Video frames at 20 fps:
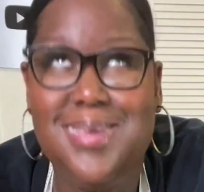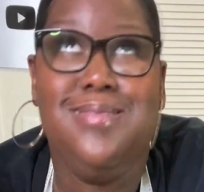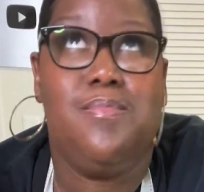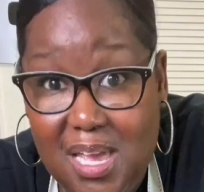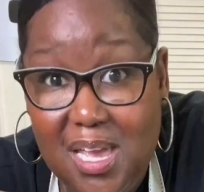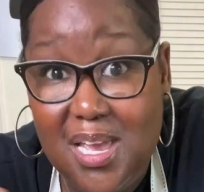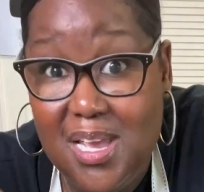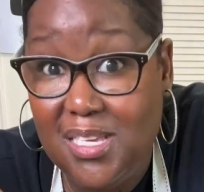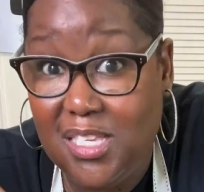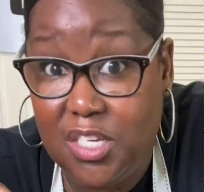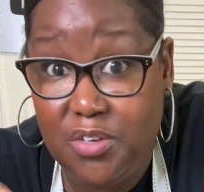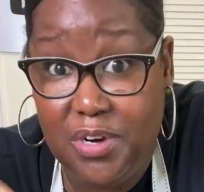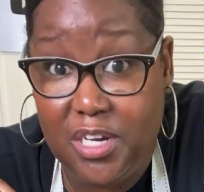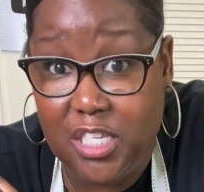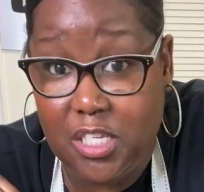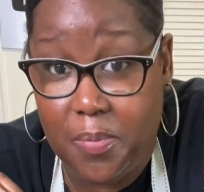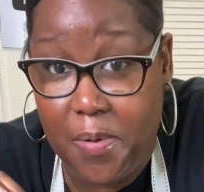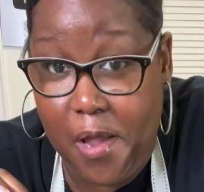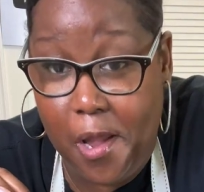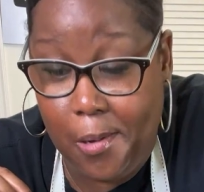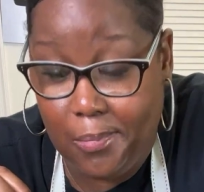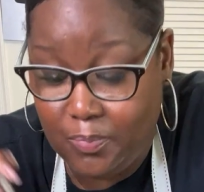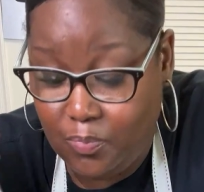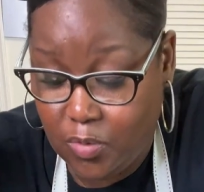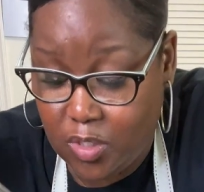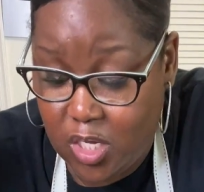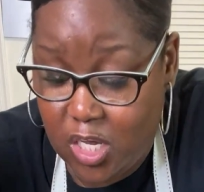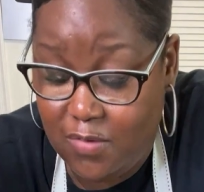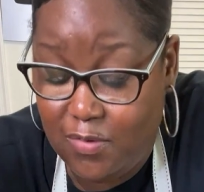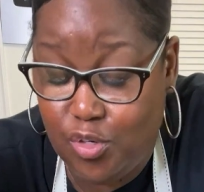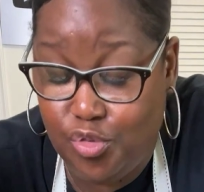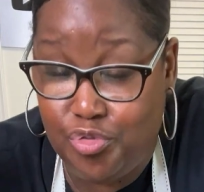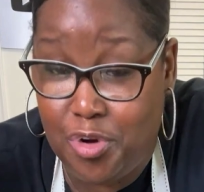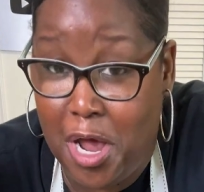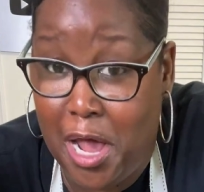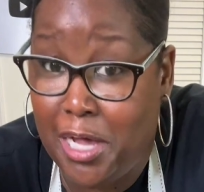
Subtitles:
Easy recipe. Give it a try.